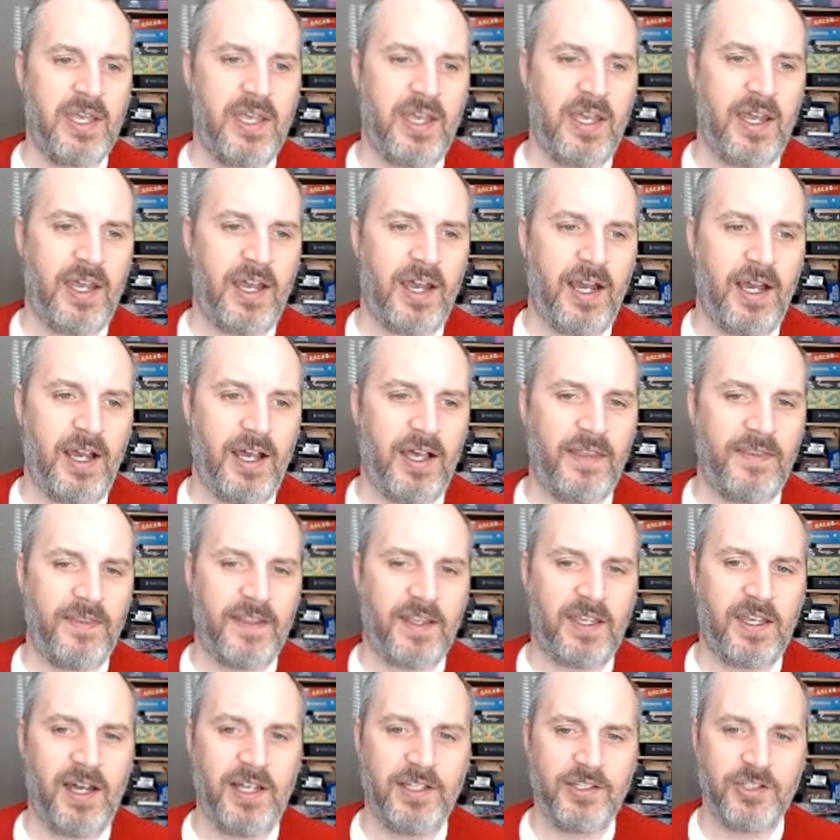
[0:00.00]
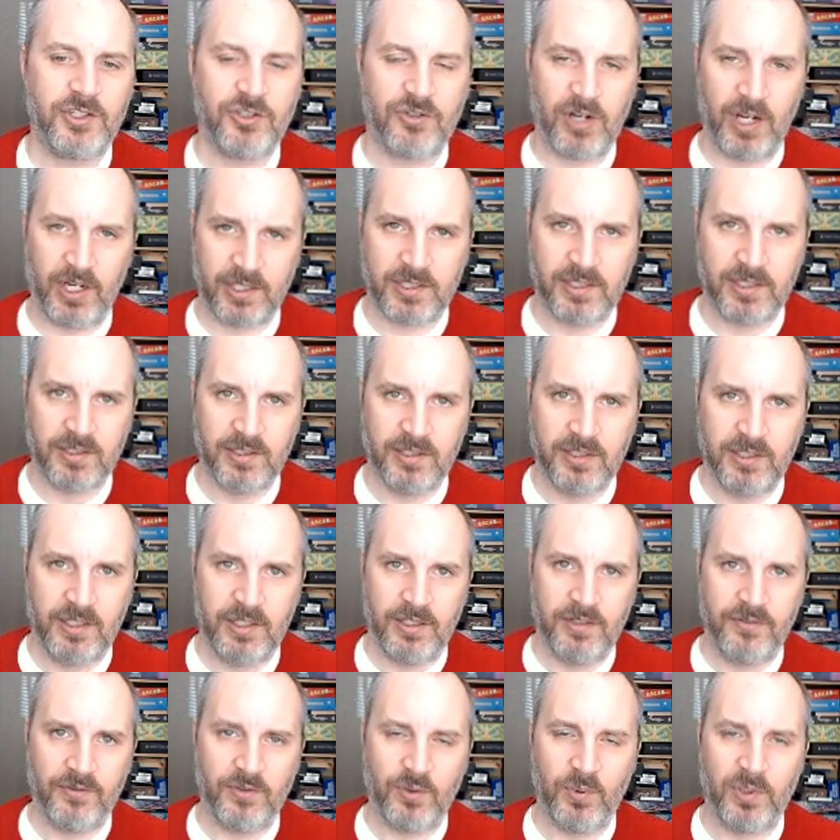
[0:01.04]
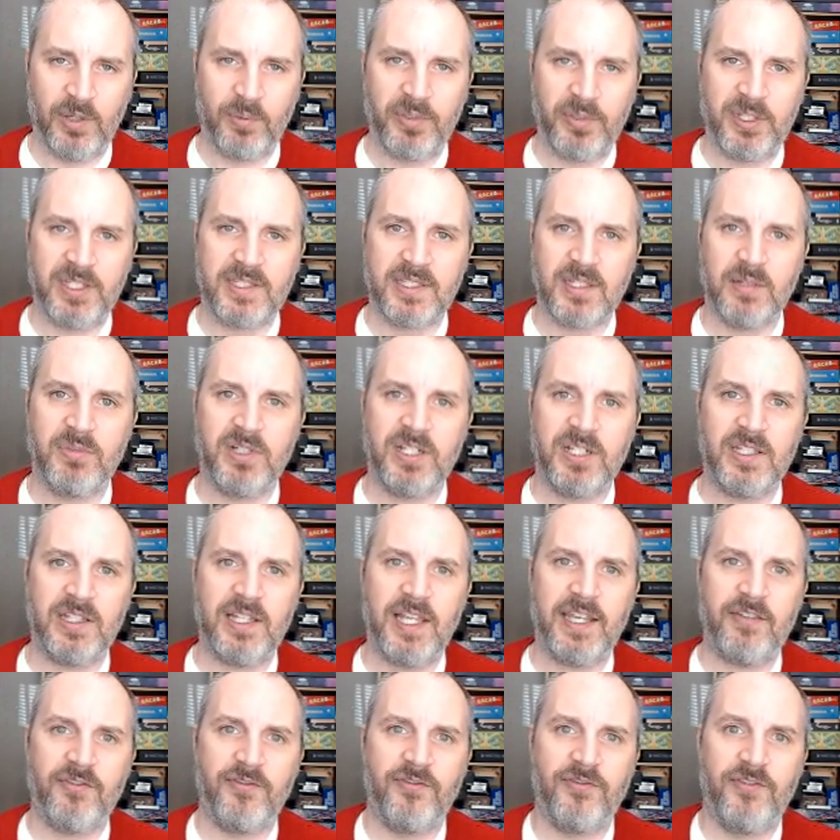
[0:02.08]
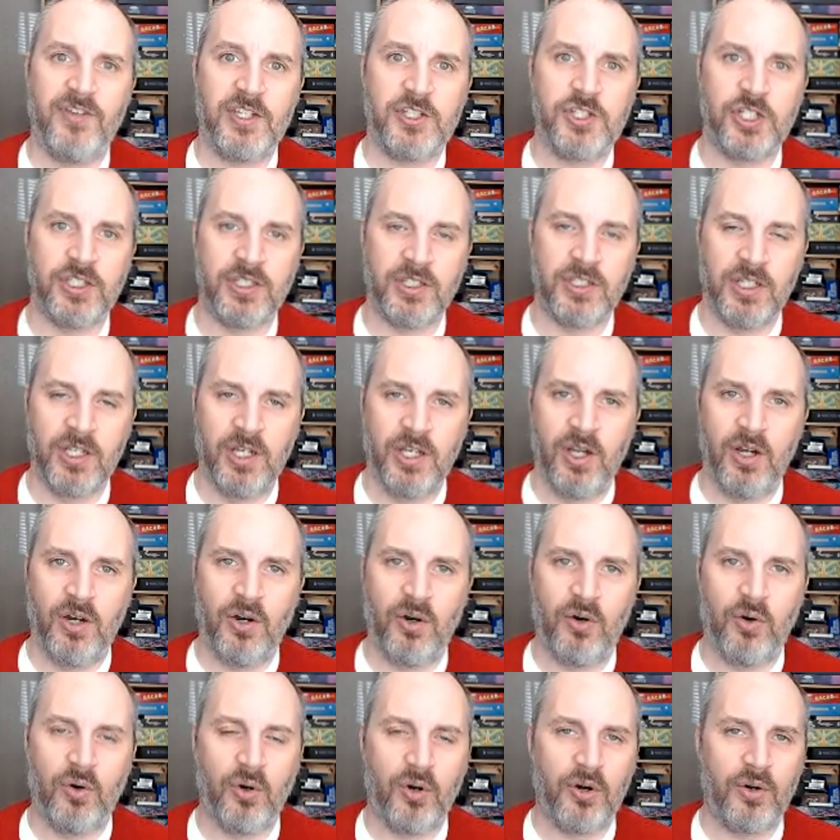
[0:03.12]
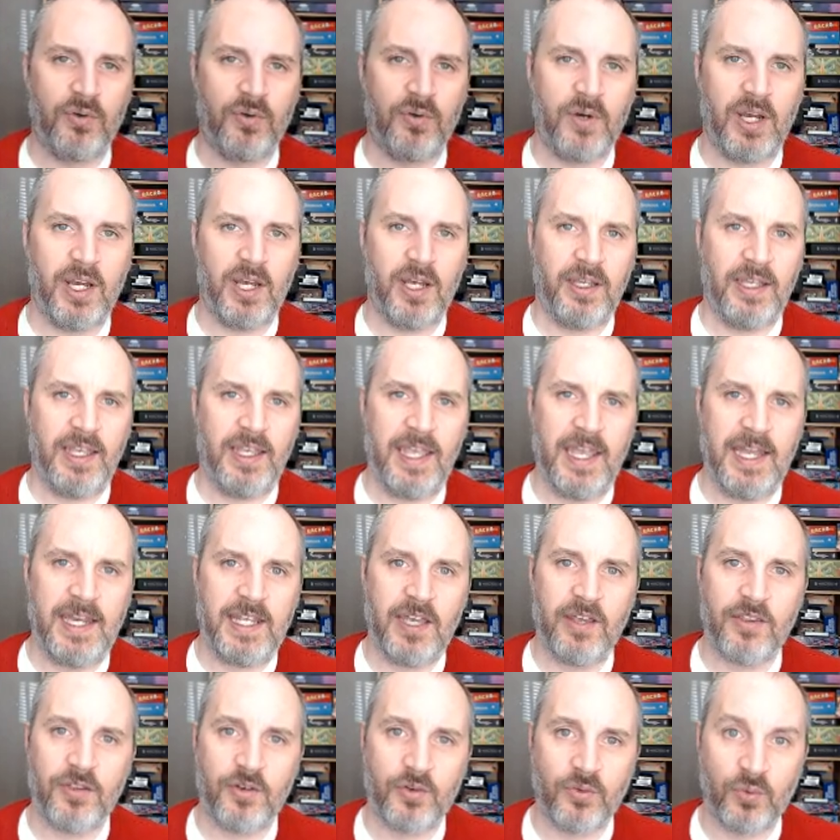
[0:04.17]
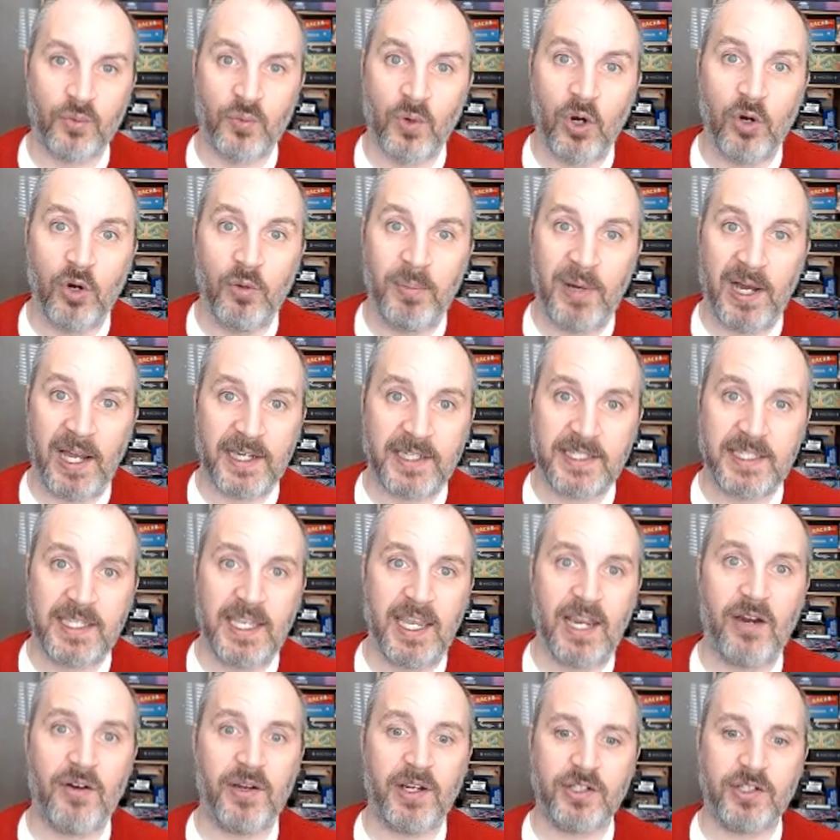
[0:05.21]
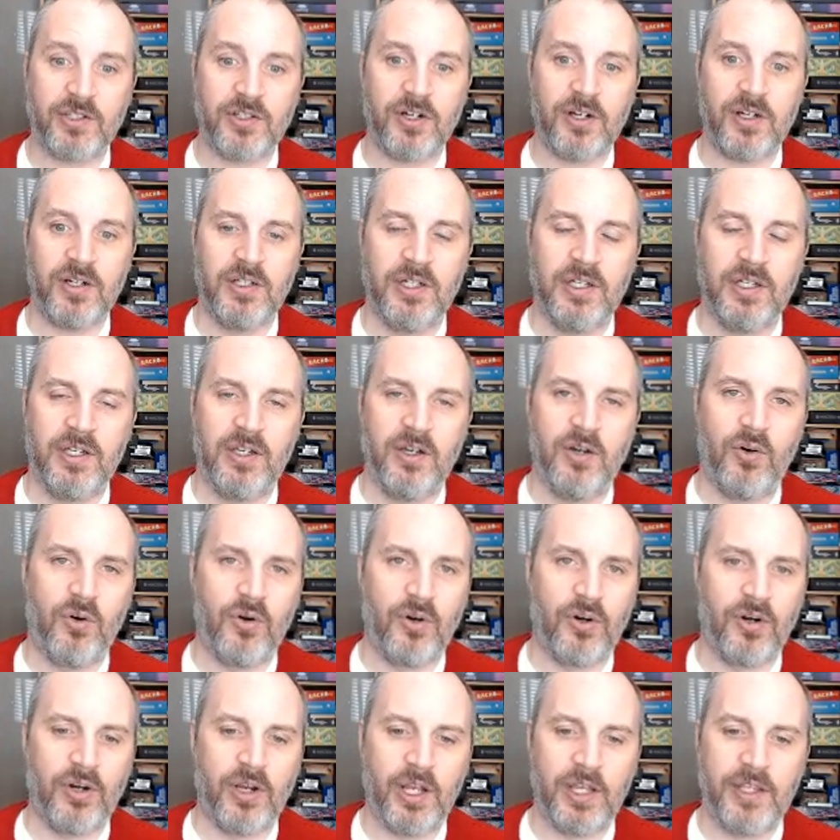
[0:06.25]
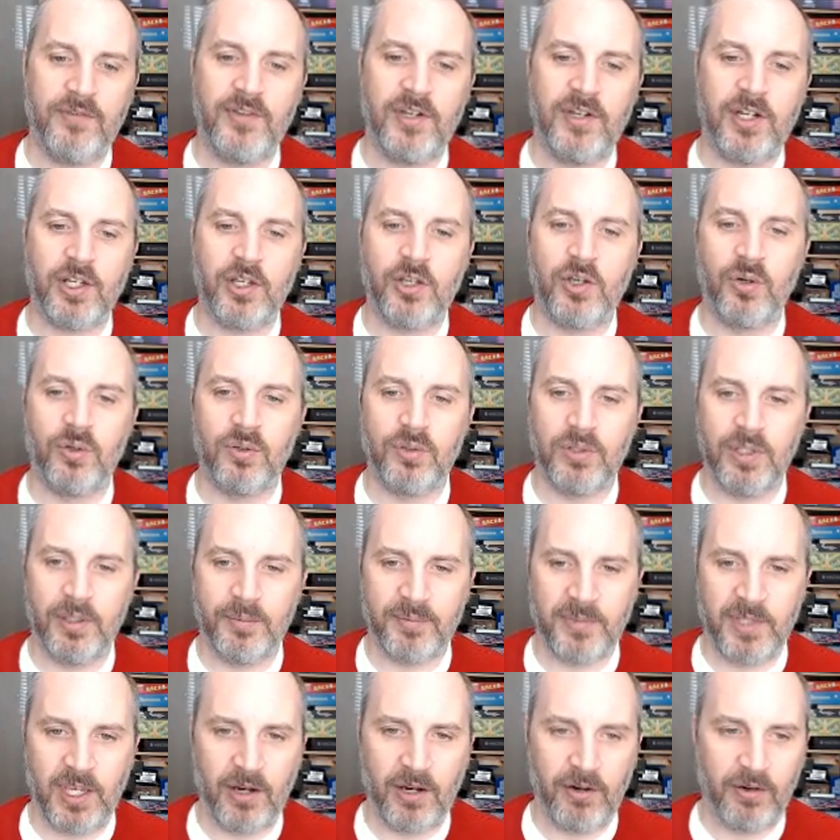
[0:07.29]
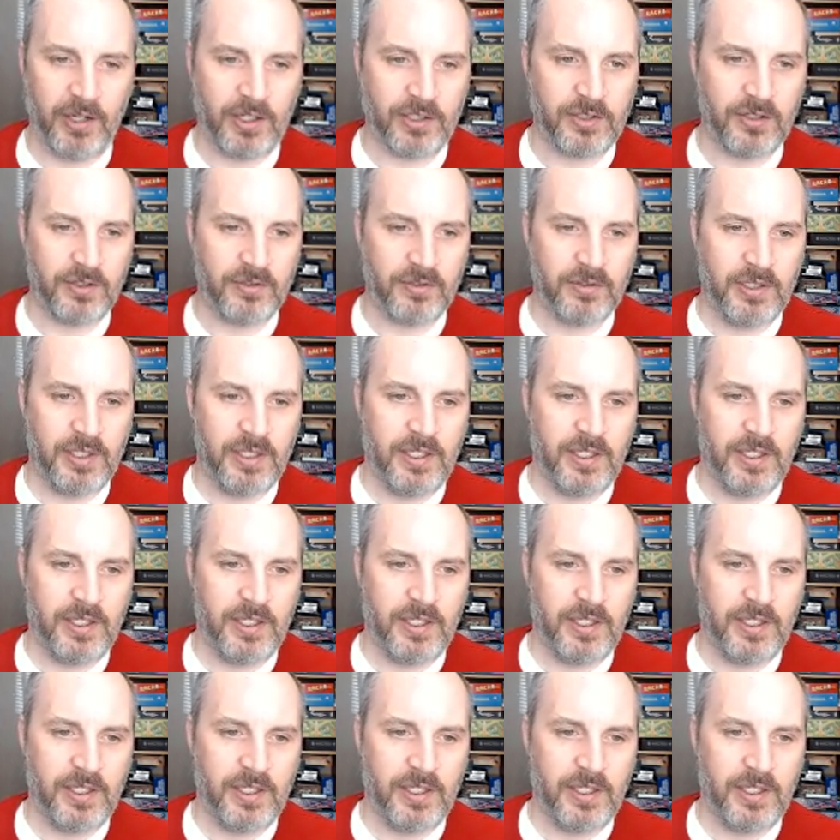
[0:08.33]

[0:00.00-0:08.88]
The construct, if you want to be somebody like Vision or any other robot character or even a golem character.